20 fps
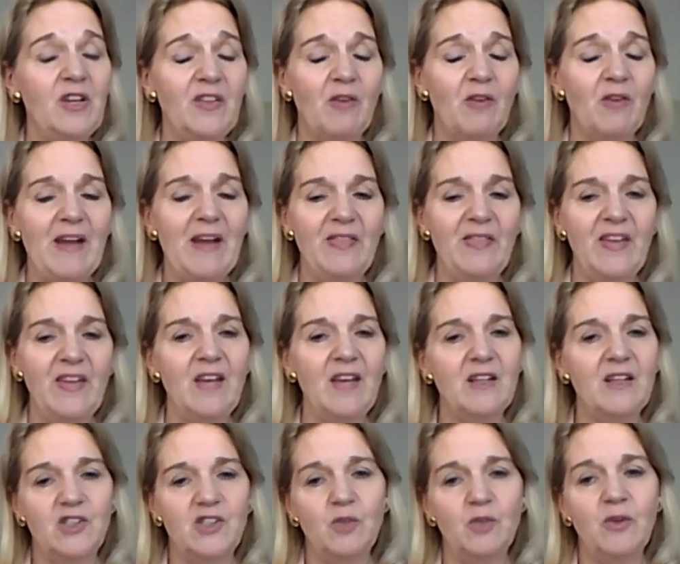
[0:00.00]
right thing
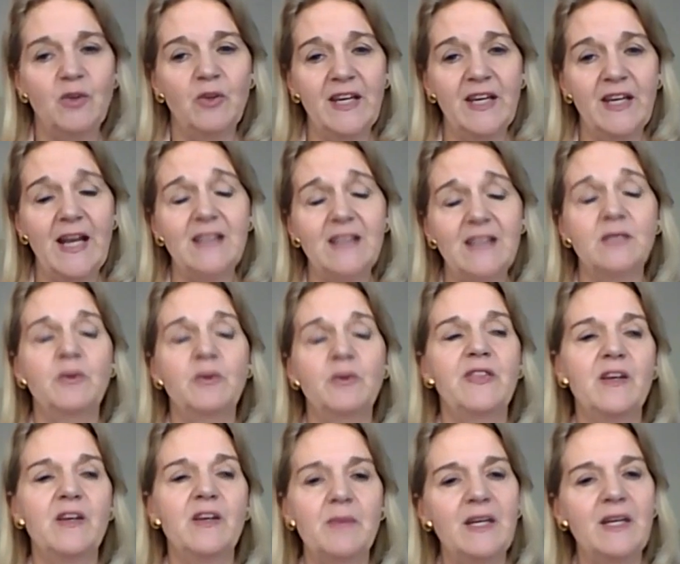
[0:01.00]
because you really connected with
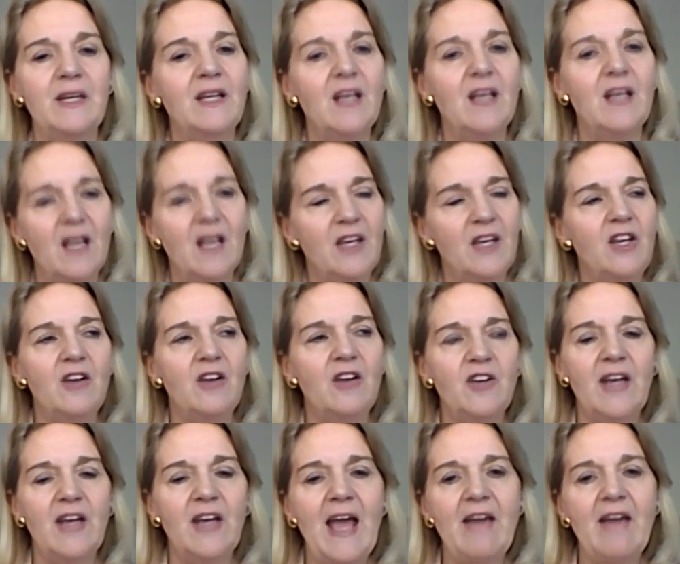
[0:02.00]
them. And, you
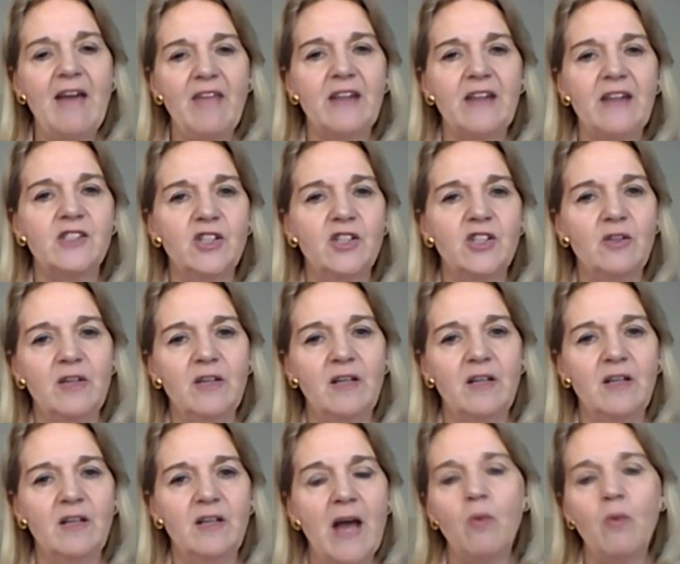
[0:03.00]
can have that too
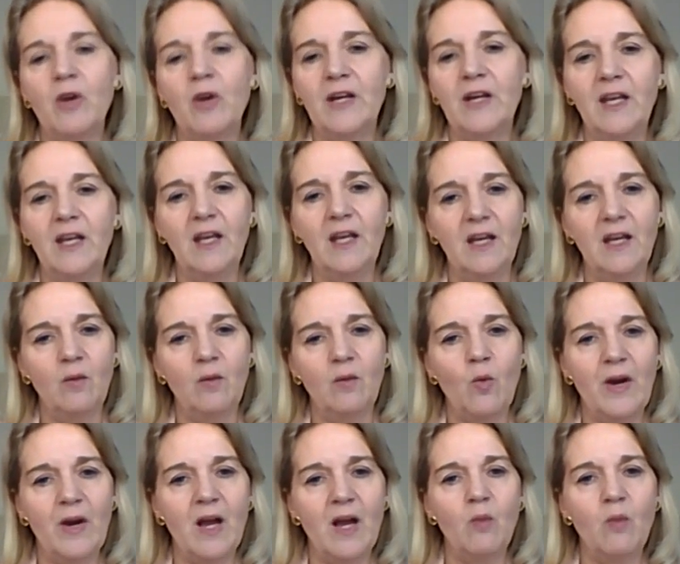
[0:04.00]
in networking and
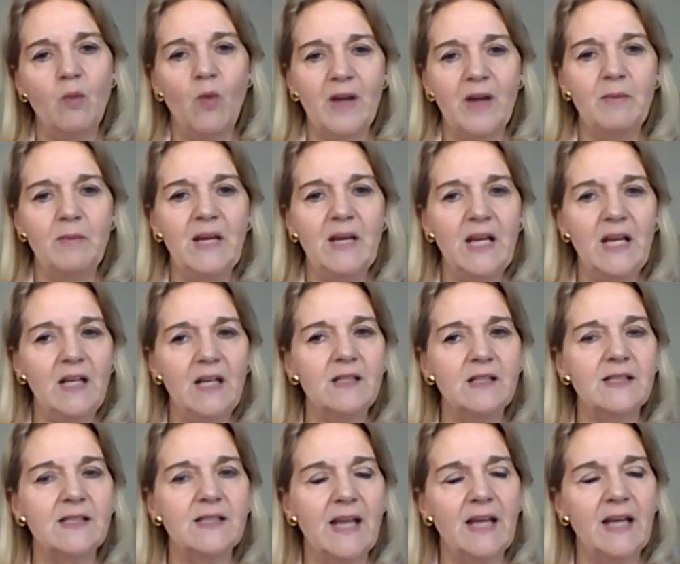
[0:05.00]
one-on-one
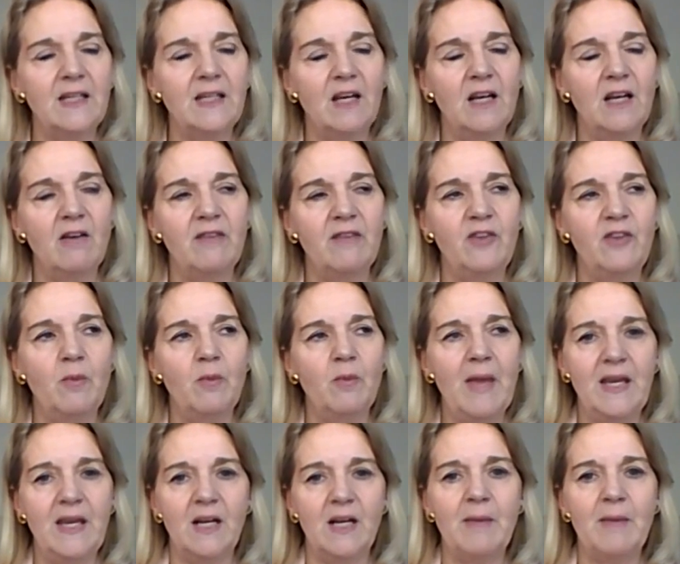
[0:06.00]
meetings that, if you
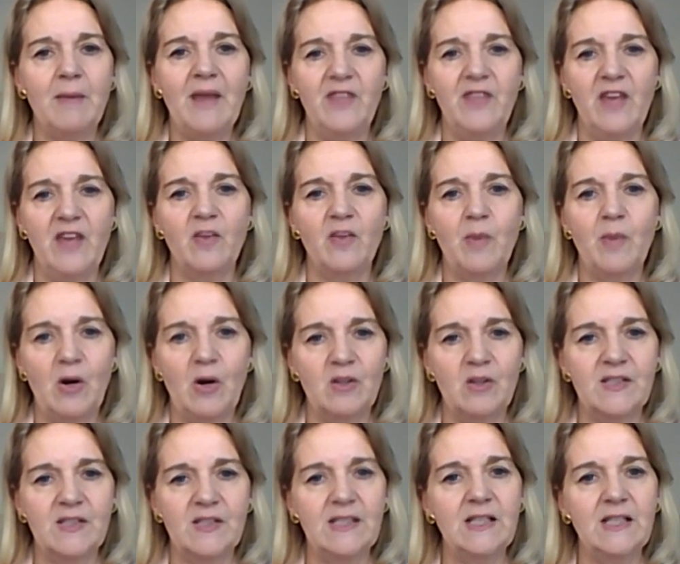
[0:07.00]
make it about the other
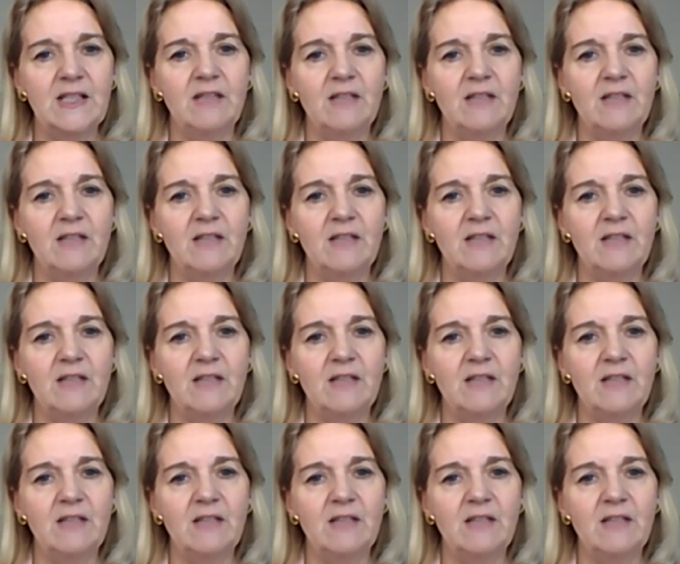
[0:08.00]
person,